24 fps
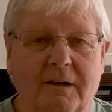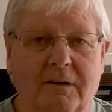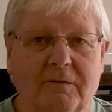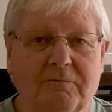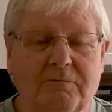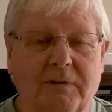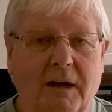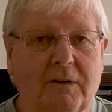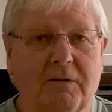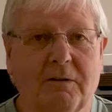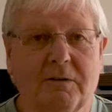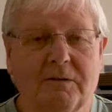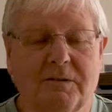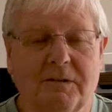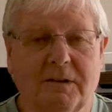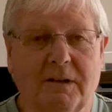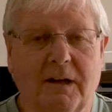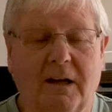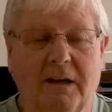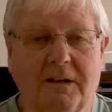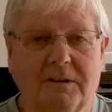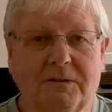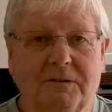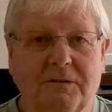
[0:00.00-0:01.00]
records that
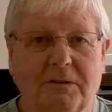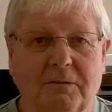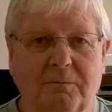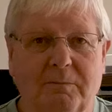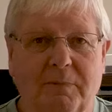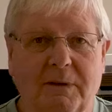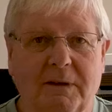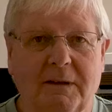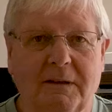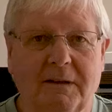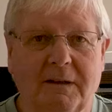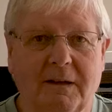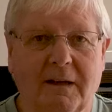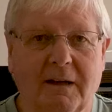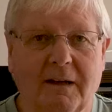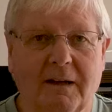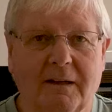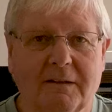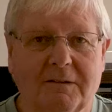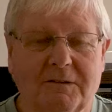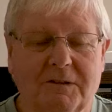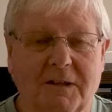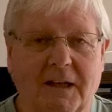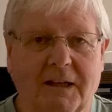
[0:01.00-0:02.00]
I should be
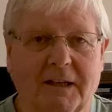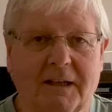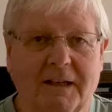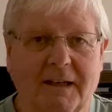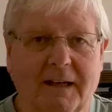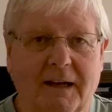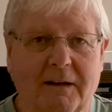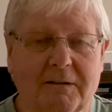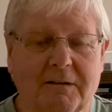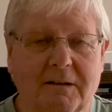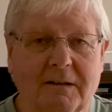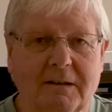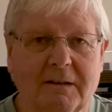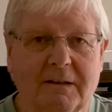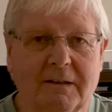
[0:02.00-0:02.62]
checking out.